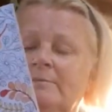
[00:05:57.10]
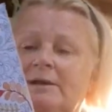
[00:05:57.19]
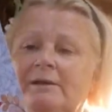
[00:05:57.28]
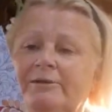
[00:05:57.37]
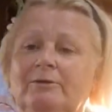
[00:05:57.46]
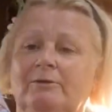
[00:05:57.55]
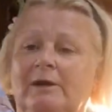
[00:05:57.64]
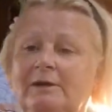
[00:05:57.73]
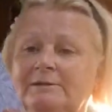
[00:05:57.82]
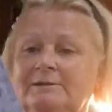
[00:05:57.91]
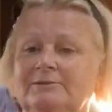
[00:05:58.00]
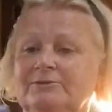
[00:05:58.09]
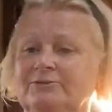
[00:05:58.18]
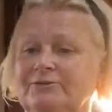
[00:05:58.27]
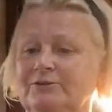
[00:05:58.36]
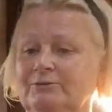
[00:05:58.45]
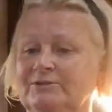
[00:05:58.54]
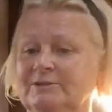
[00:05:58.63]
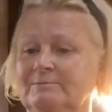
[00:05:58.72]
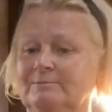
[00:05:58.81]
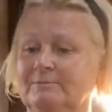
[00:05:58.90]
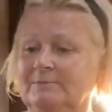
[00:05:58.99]
but I thought I'd do
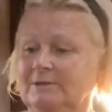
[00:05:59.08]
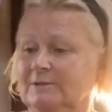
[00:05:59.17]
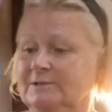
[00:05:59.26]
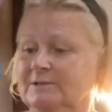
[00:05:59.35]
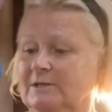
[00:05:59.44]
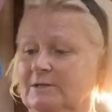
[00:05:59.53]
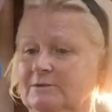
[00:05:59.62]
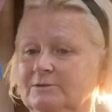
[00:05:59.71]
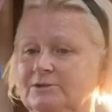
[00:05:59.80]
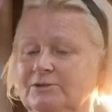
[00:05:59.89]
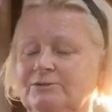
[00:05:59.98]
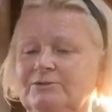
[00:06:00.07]
some... start to do